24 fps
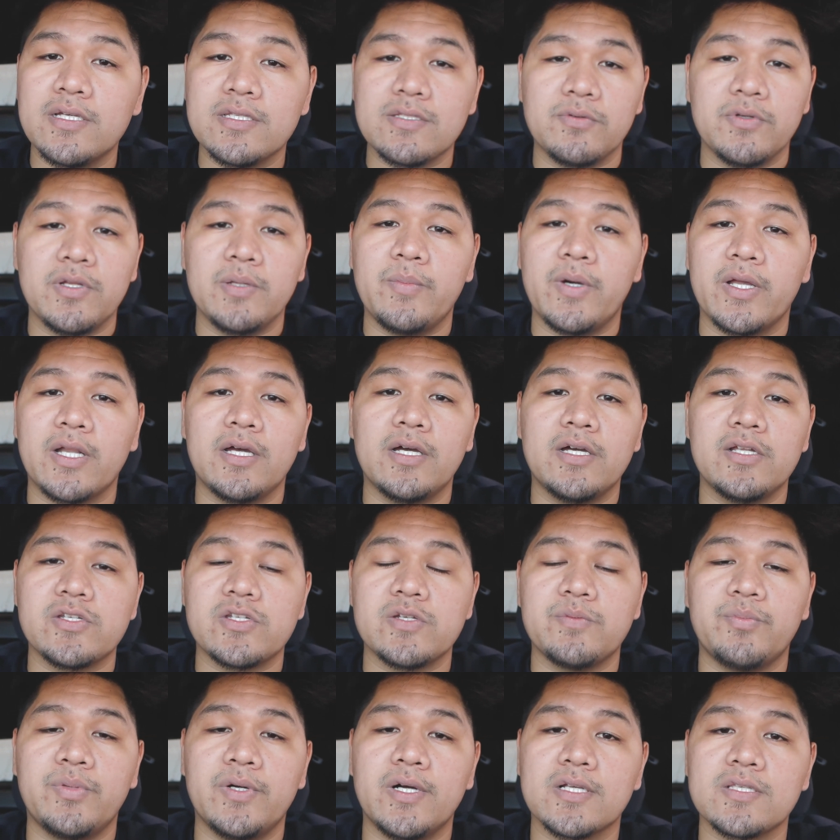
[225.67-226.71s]
is only about
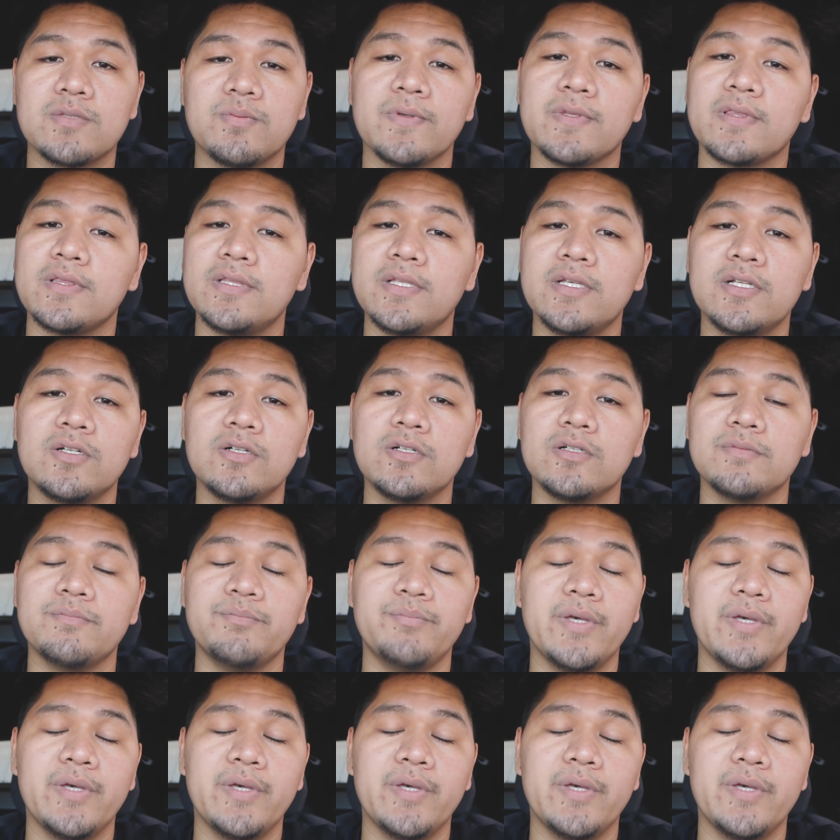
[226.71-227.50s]
$100 with little